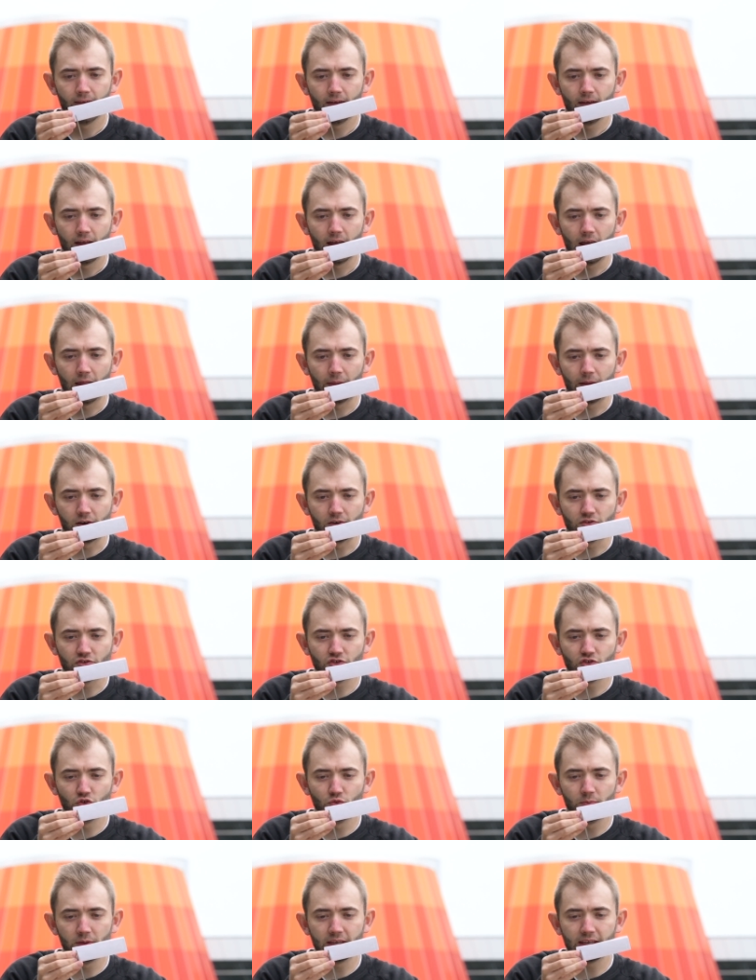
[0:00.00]
and there's
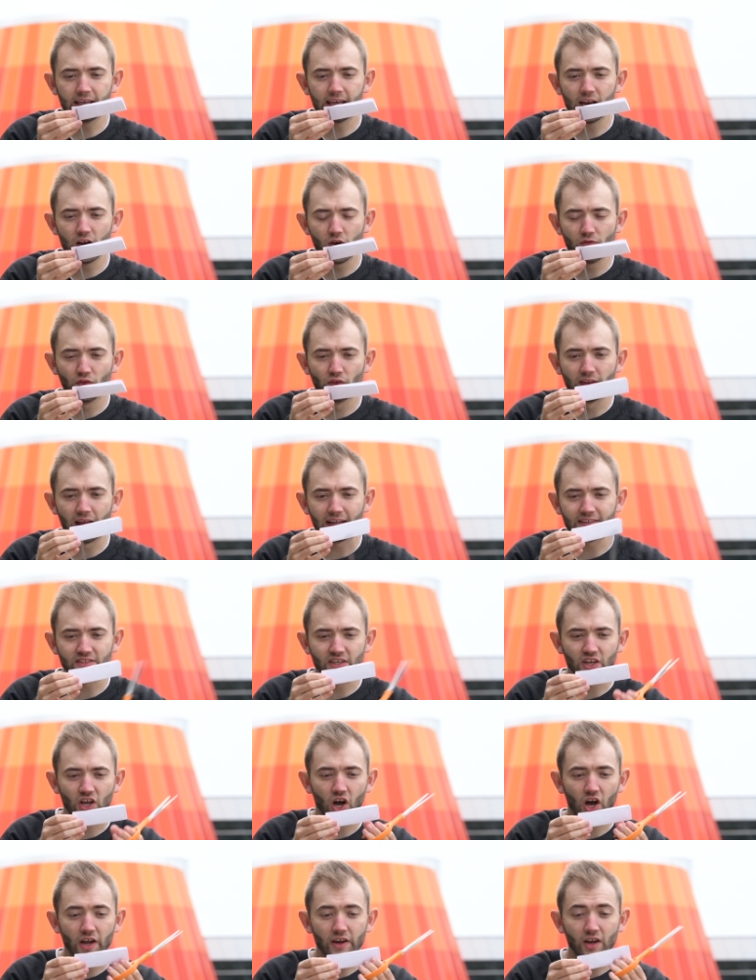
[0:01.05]
two, being careful not to
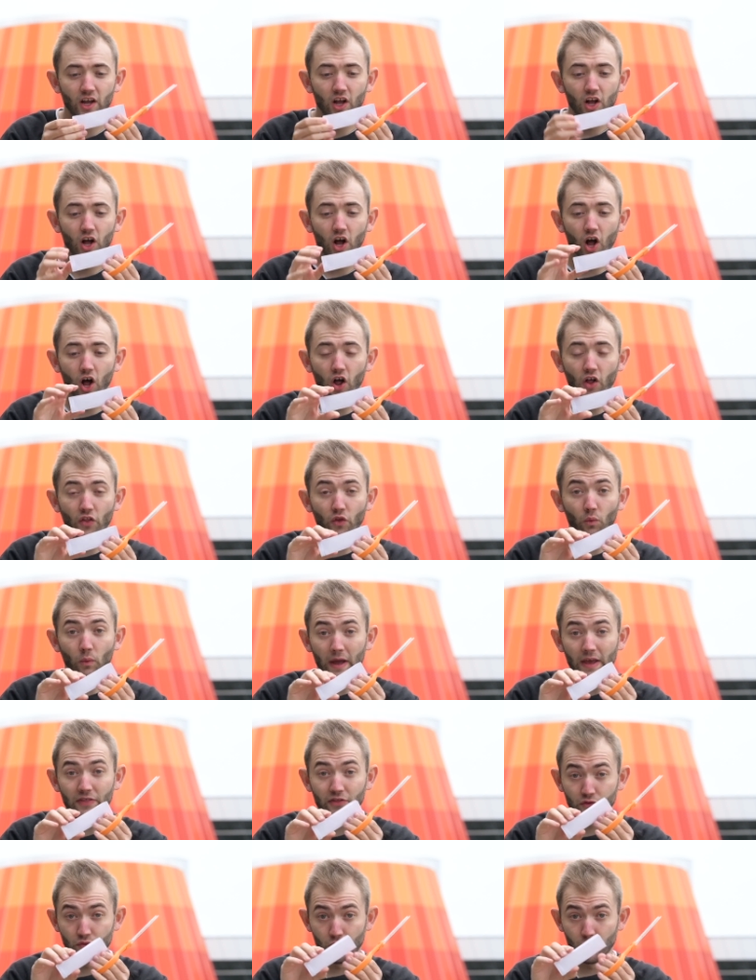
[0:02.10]
cut all the way
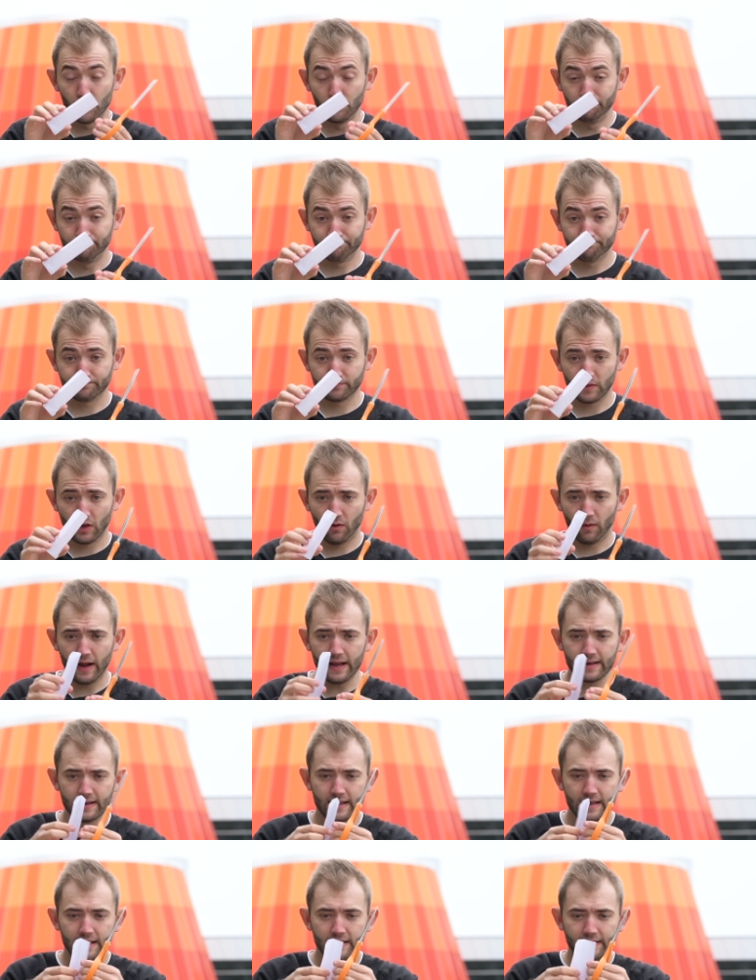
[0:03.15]
through, all right?
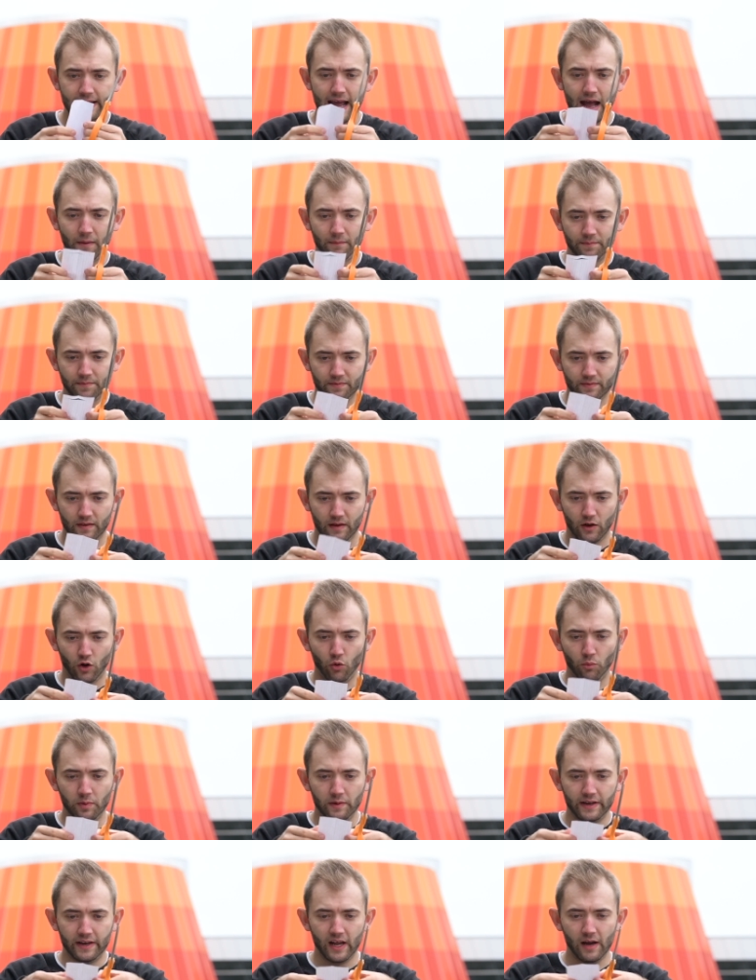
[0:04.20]
Now, I
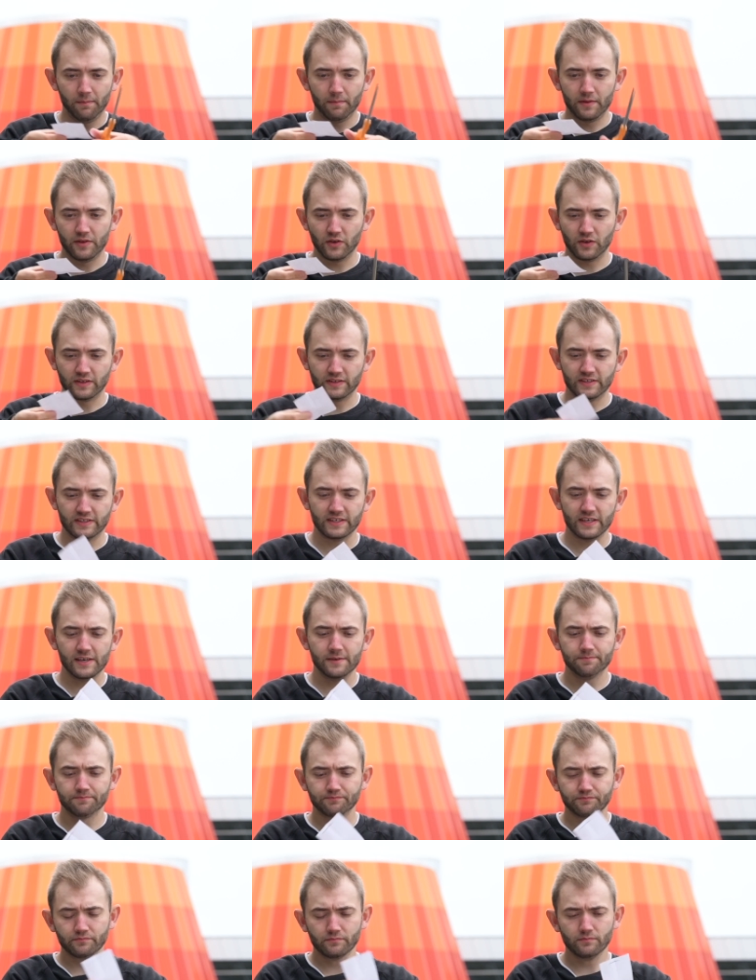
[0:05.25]
open it up and you can see
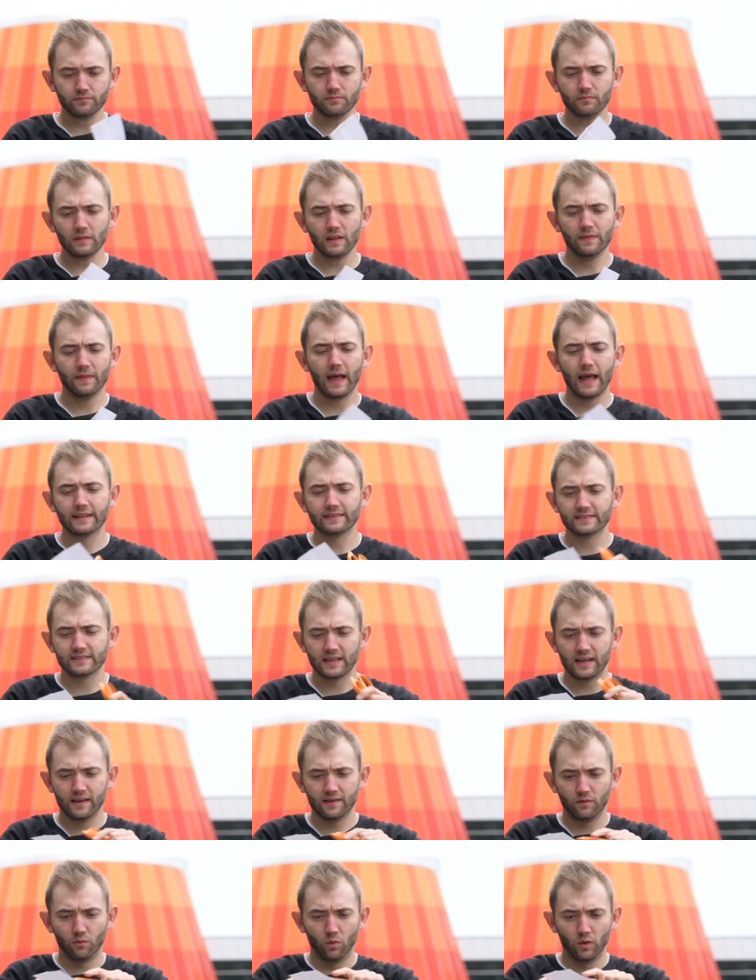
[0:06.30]
that's
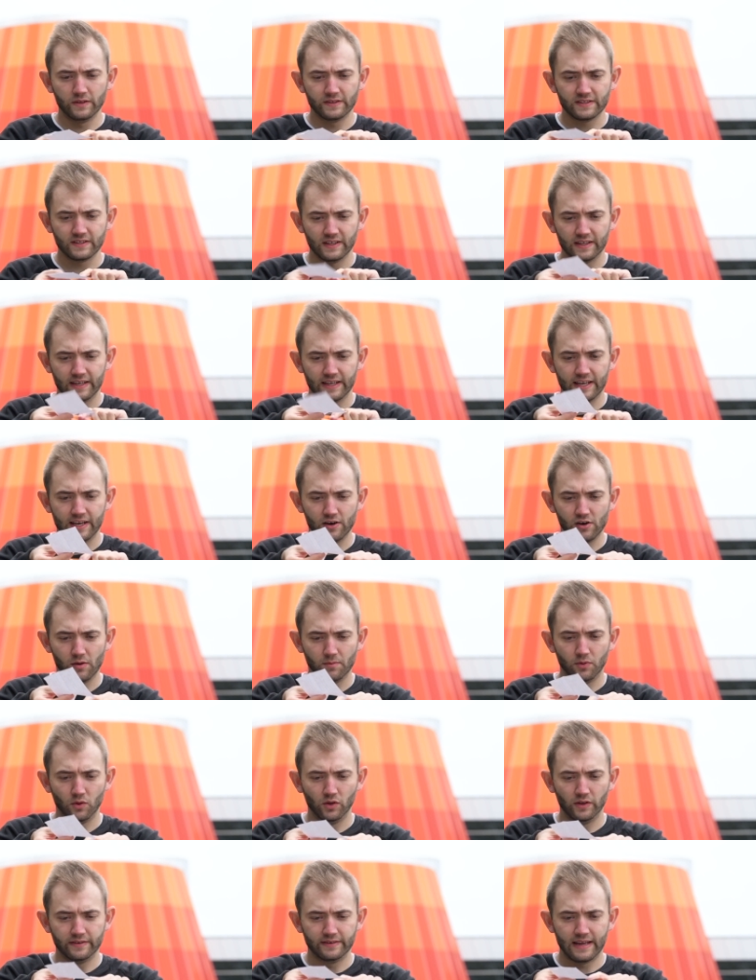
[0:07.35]
uh, one slit here, I'll
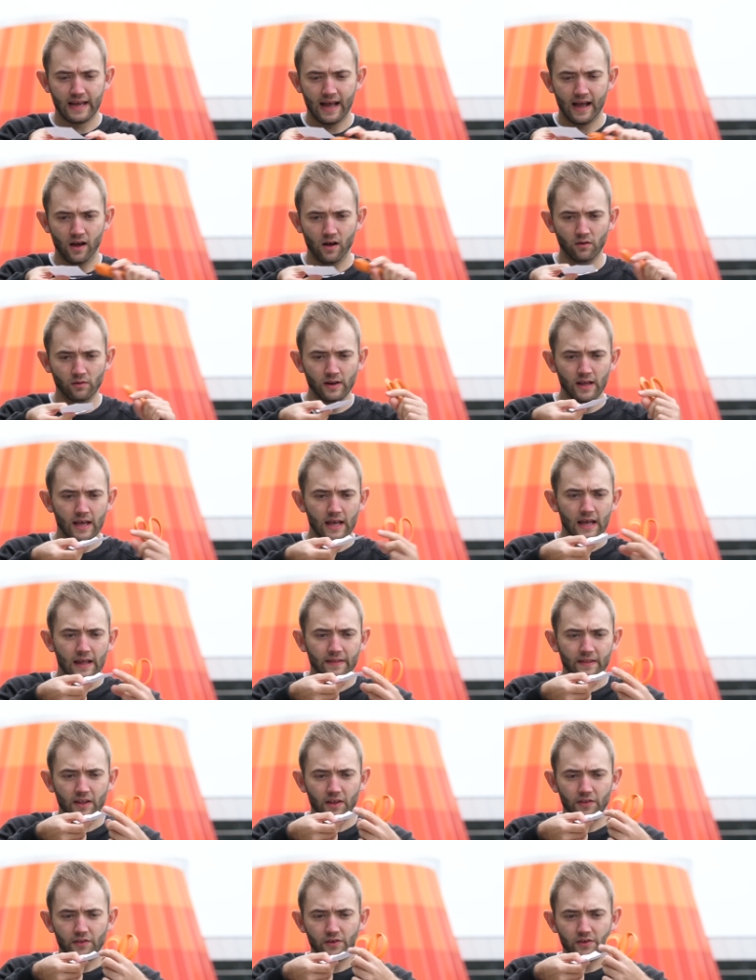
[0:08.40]
pull it down, and
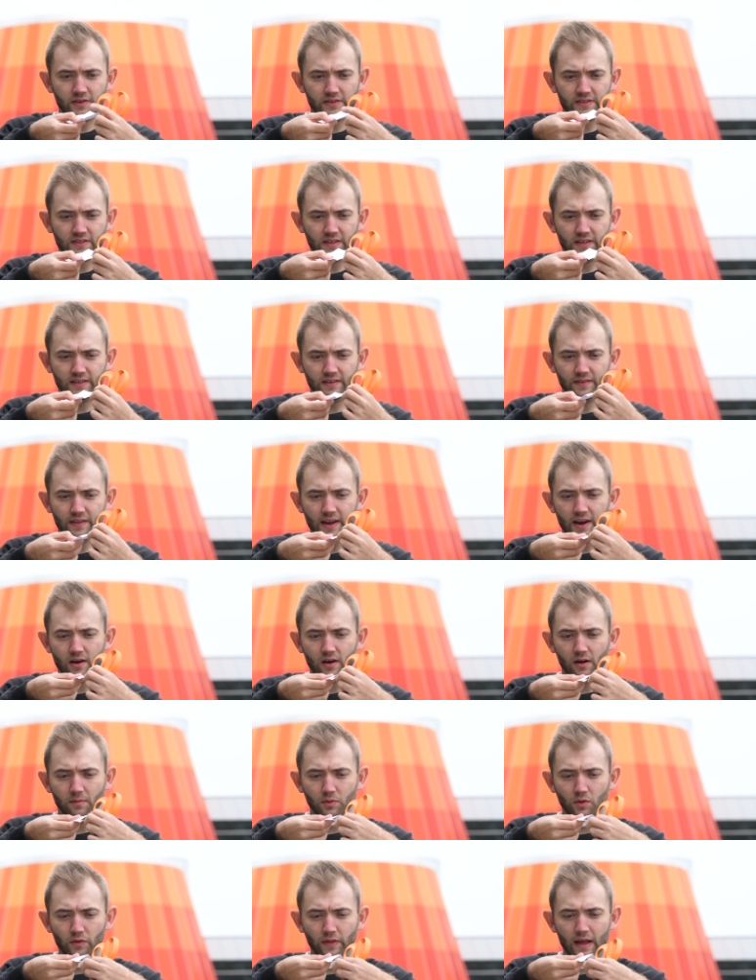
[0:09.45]
the other slit there,
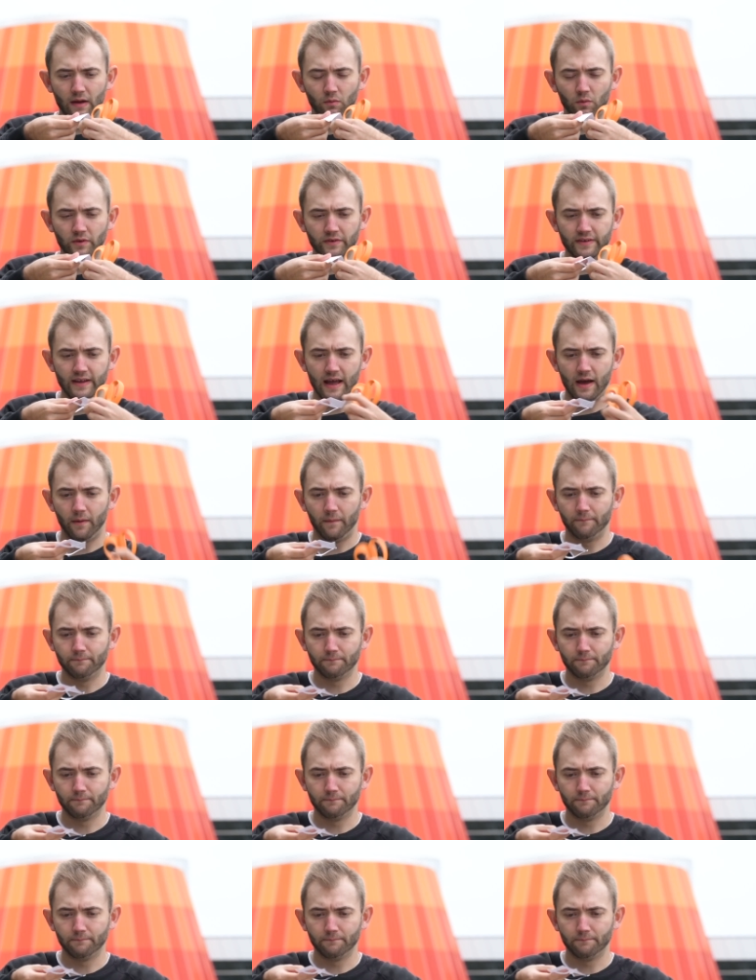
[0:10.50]
I'll pull that one down.